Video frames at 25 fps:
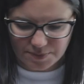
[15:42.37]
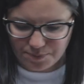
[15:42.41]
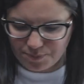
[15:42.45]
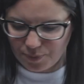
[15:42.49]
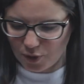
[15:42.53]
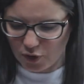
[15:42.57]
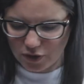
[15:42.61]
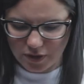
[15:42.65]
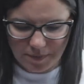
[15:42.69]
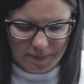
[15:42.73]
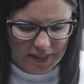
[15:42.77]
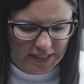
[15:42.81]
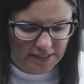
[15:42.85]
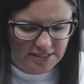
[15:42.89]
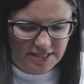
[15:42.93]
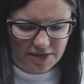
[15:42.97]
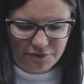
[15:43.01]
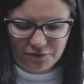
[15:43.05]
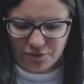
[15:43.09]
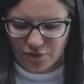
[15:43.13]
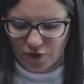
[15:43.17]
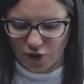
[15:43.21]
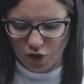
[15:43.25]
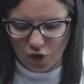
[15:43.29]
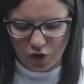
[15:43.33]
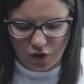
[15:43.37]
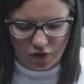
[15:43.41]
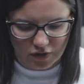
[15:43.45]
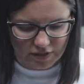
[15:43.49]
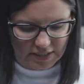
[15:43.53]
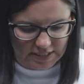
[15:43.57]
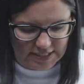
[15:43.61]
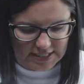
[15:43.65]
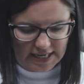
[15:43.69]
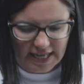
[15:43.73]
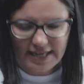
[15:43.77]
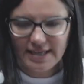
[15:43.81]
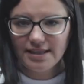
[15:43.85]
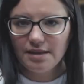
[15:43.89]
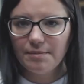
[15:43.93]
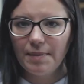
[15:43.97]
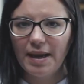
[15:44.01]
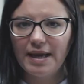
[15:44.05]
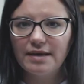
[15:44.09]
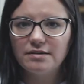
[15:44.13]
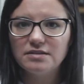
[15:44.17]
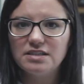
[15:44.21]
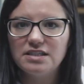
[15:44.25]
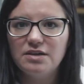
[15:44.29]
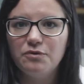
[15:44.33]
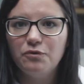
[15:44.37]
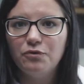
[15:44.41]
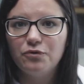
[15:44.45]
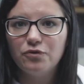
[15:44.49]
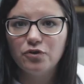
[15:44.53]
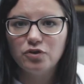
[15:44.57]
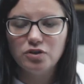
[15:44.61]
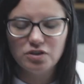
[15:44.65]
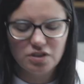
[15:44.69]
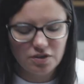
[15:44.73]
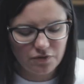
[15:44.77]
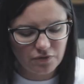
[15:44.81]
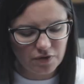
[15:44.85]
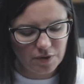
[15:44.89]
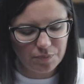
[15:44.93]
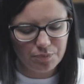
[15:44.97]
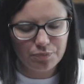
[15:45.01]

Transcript: put them in different orders, lay them out in front of you,